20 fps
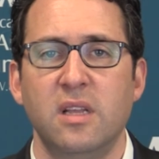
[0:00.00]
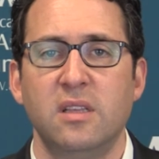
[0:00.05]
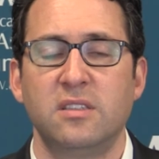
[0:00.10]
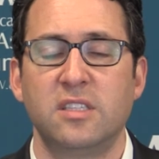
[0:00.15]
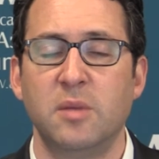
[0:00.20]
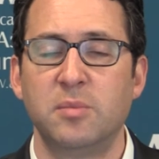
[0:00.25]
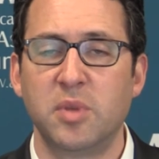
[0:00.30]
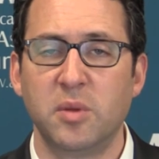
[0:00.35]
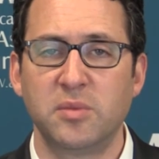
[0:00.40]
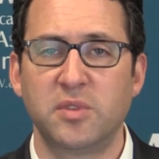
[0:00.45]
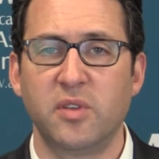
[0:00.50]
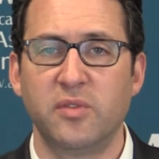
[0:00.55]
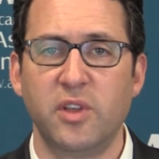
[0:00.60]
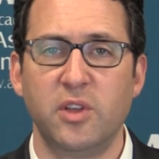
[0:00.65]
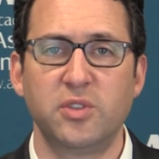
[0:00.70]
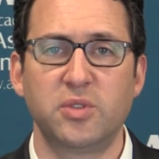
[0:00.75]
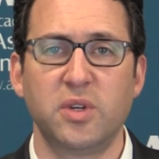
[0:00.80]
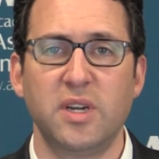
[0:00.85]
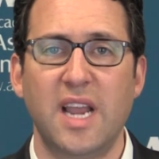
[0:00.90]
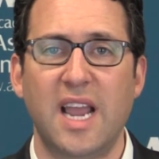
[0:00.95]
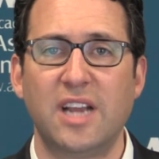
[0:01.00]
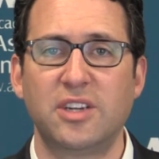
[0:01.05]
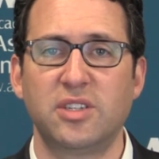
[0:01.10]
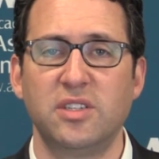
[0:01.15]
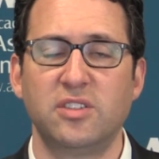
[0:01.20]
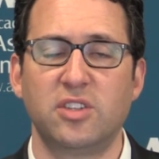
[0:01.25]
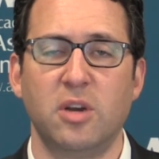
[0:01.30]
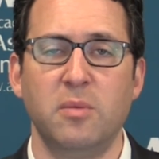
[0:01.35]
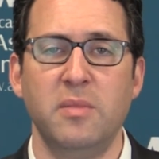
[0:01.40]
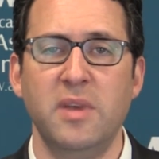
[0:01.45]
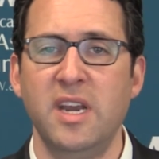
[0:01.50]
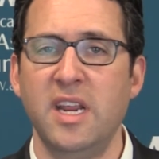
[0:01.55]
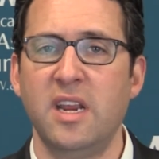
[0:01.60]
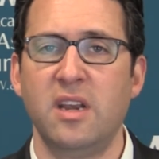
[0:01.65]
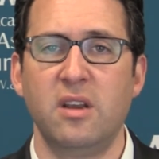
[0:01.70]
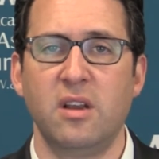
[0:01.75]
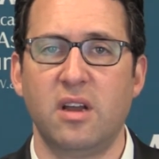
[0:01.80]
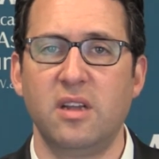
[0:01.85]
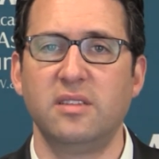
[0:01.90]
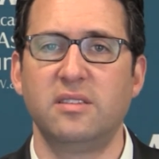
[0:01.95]
Symptoms of those reactions are immediate
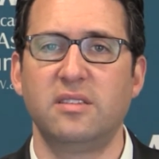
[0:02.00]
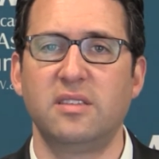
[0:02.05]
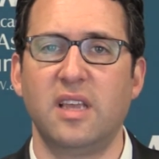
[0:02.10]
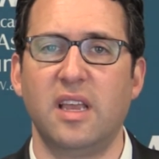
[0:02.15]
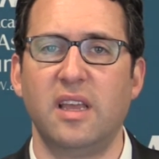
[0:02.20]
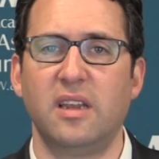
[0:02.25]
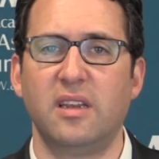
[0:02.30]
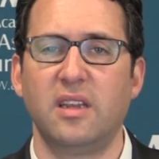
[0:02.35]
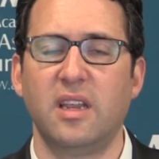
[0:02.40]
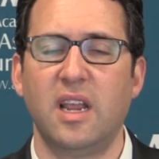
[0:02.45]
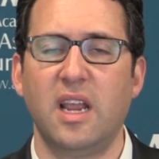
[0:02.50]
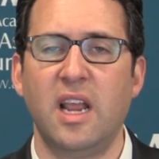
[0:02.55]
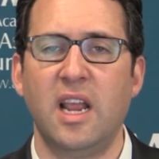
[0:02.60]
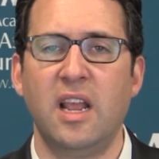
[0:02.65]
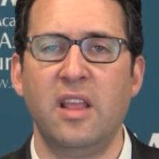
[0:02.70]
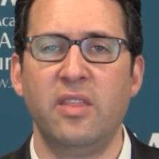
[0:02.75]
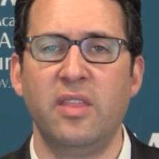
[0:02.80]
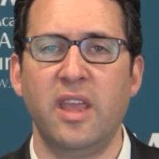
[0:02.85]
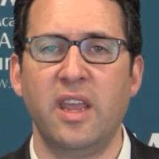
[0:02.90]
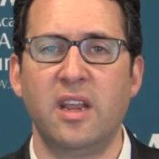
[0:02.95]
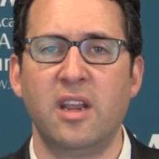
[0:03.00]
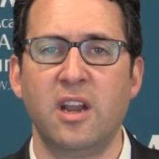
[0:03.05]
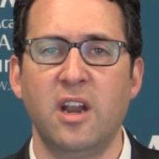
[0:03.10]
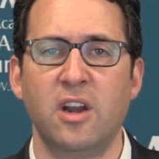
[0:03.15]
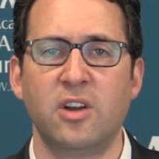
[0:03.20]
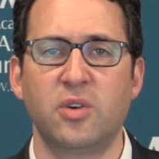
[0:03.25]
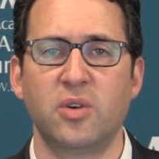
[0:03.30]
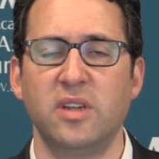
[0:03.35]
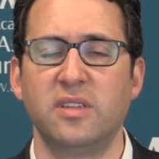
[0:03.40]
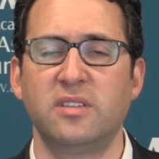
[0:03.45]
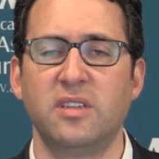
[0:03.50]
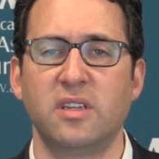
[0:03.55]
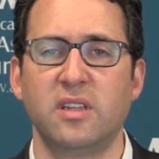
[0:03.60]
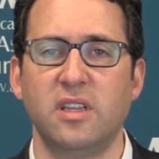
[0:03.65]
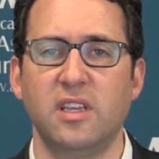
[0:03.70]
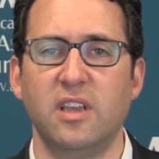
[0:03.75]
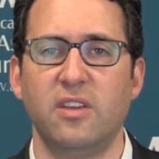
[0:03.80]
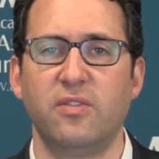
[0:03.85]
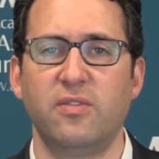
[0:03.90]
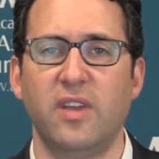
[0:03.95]
in onset, and they
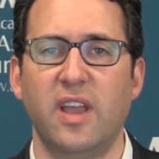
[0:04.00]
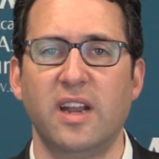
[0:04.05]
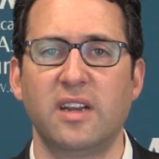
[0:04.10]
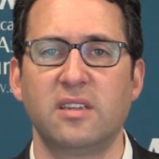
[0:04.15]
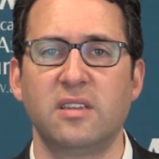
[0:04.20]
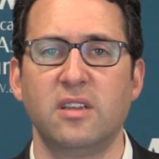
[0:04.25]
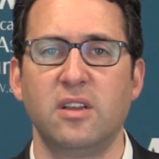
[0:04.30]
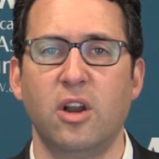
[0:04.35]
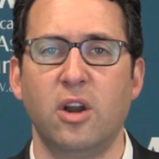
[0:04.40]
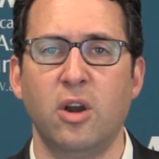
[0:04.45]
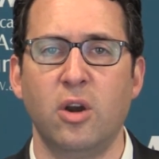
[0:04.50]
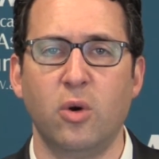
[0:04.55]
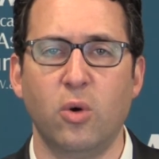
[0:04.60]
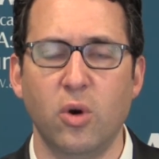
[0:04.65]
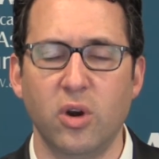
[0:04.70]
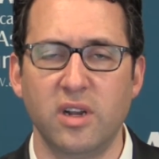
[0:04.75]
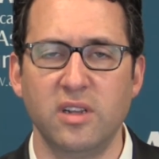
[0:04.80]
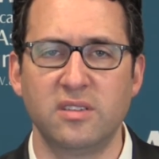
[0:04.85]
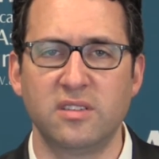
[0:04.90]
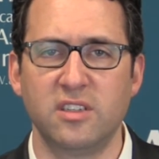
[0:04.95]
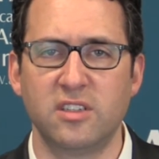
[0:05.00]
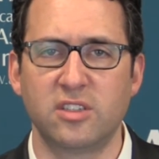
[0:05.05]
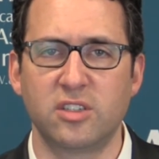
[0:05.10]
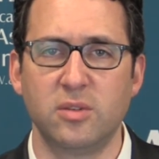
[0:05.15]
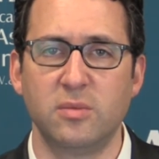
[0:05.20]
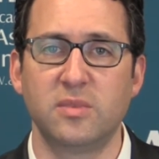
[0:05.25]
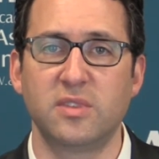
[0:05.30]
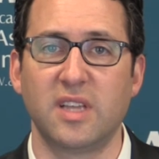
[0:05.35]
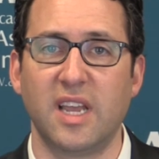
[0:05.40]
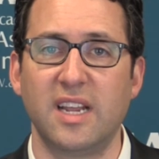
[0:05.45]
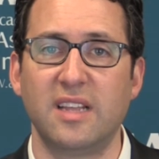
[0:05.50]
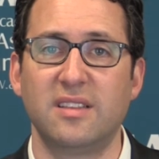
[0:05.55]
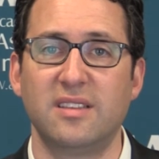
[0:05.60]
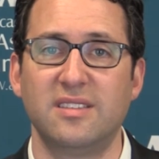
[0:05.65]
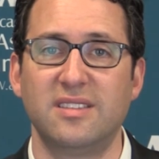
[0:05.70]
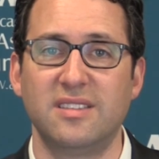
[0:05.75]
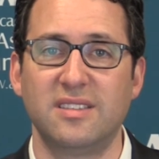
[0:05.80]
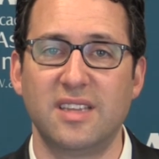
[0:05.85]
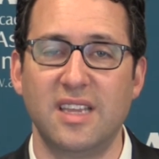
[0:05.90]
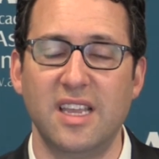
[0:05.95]
characteristically affect organ systems like the
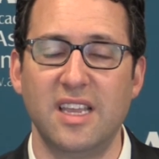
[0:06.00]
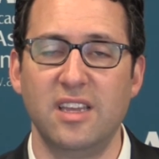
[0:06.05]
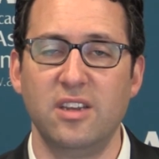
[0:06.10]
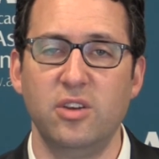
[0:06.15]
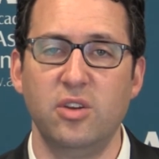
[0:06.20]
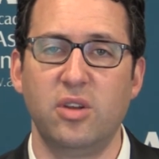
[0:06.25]
skin.